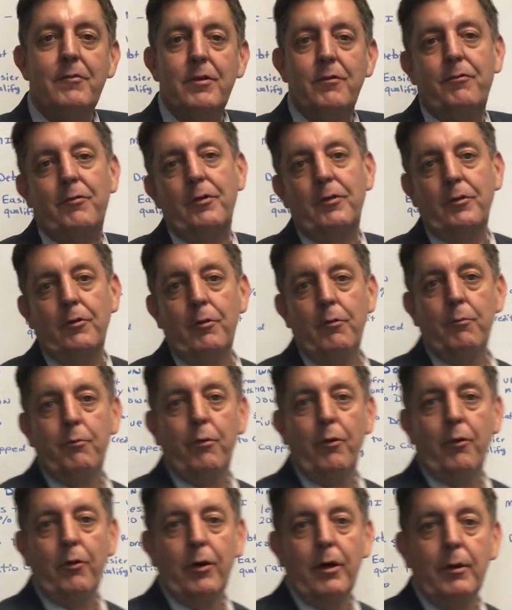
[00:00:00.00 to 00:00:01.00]
different loan
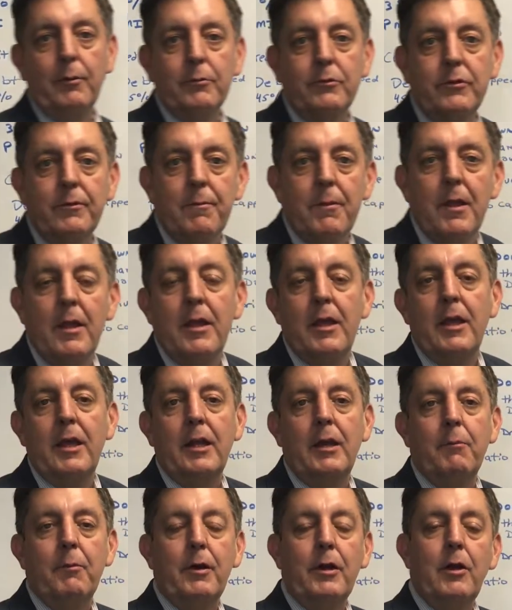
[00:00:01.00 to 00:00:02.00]
programs.
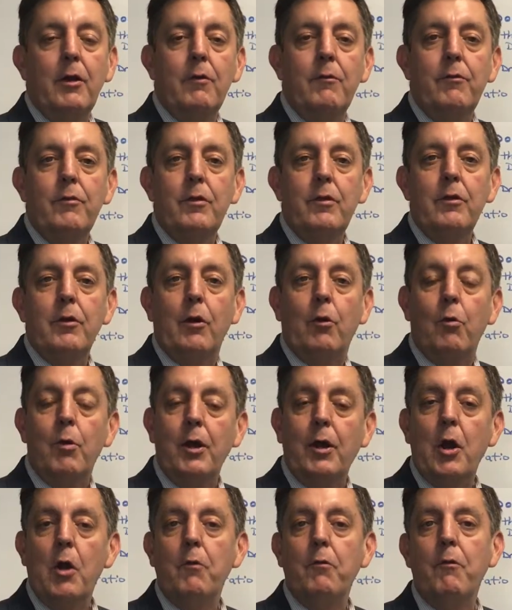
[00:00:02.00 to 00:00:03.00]
And I'm going to give you a
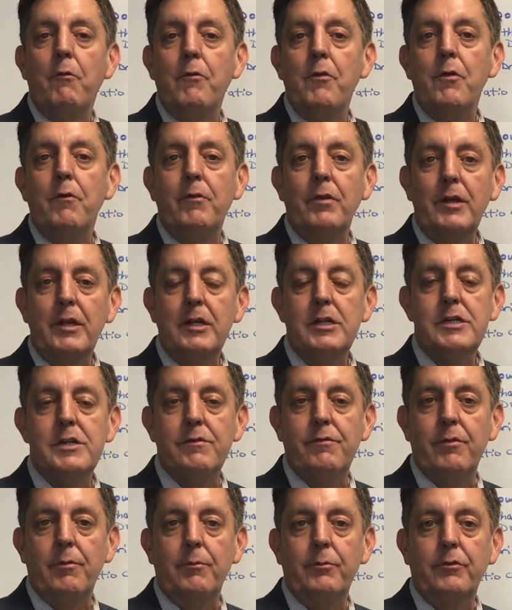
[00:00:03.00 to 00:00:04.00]
quick overview of each
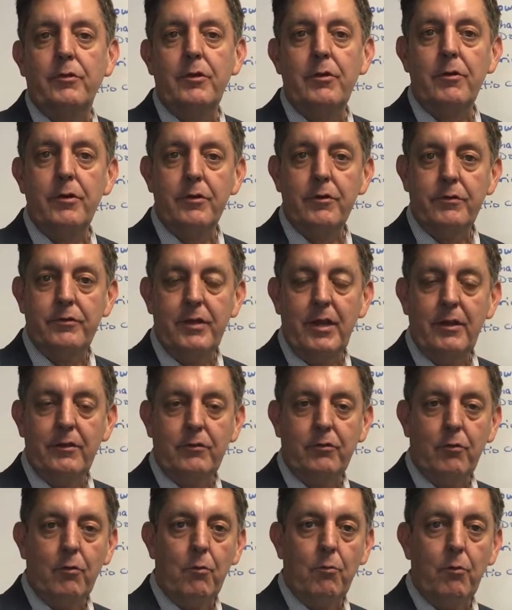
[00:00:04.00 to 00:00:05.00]
of them so you understand
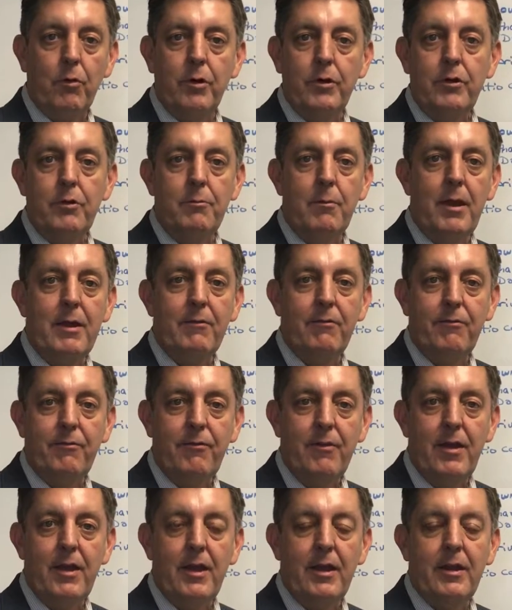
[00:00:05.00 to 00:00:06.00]
sort of where you may
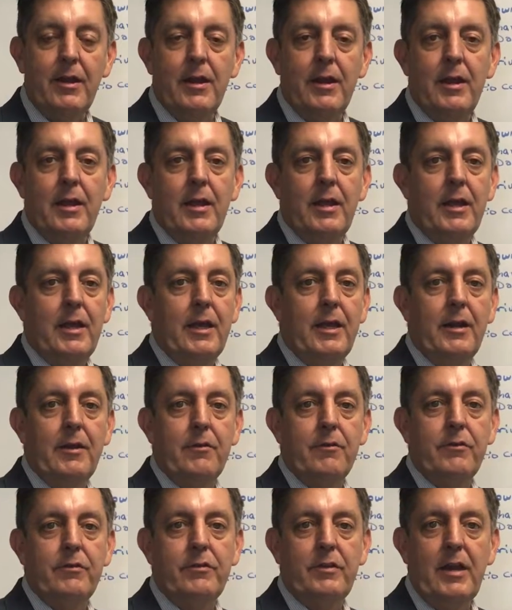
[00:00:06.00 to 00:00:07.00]
fit and
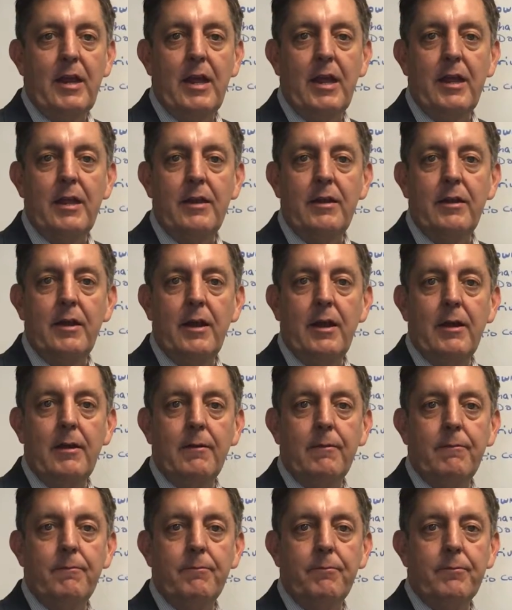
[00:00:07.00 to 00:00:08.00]
understand
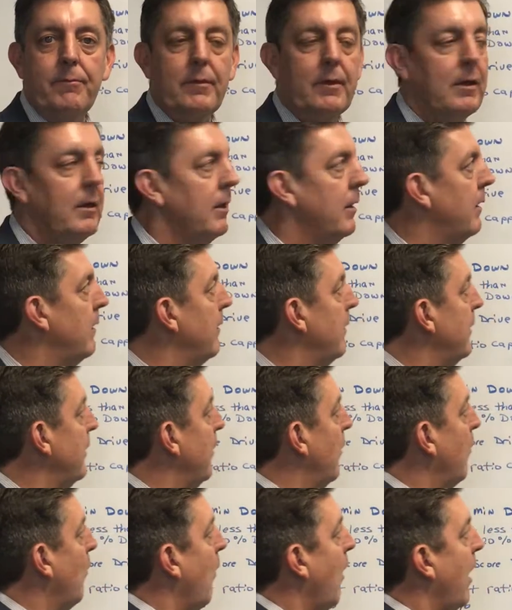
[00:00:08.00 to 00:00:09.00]

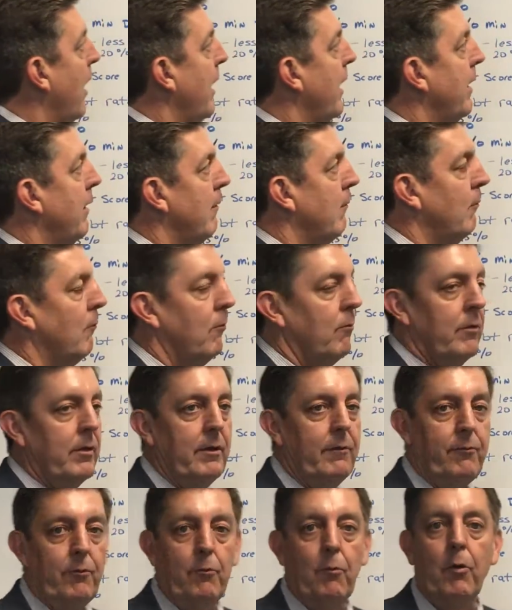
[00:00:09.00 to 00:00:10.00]
why,
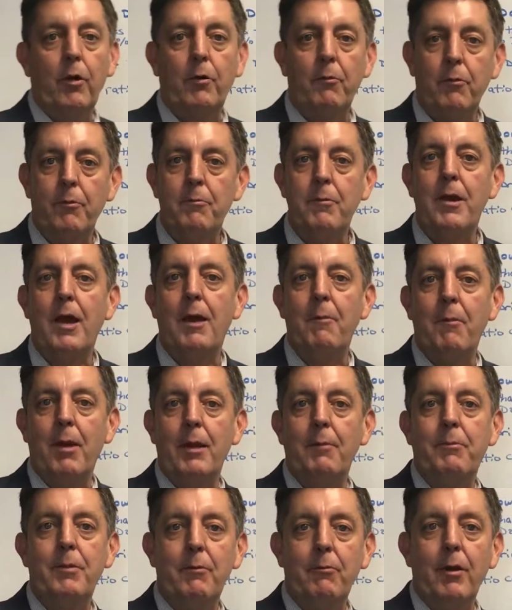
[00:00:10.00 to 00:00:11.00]
if you're working with me, I
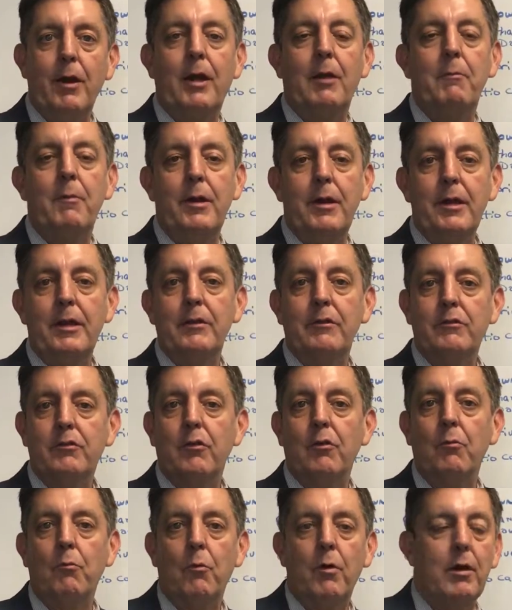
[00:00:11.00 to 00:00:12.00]
might be recommending a
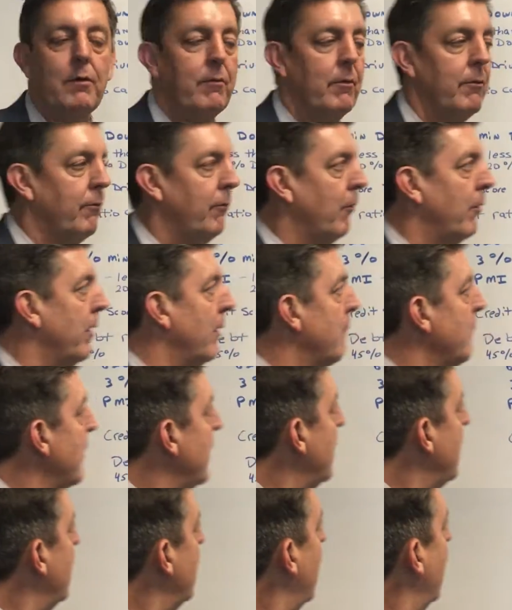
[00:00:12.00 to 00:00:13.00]
certain one of them for you.
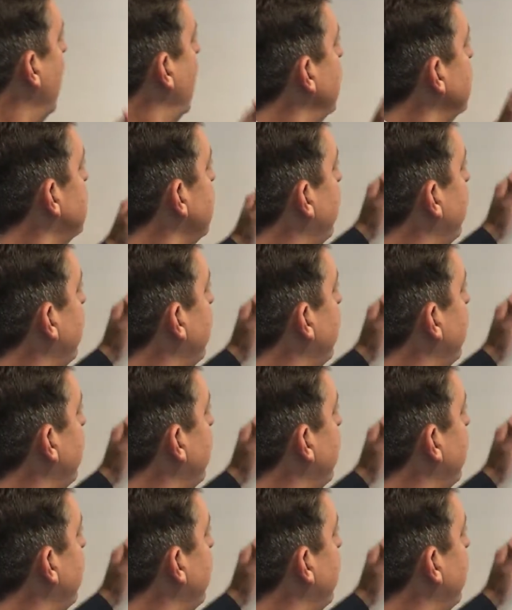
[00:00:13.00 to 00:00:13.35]
All right,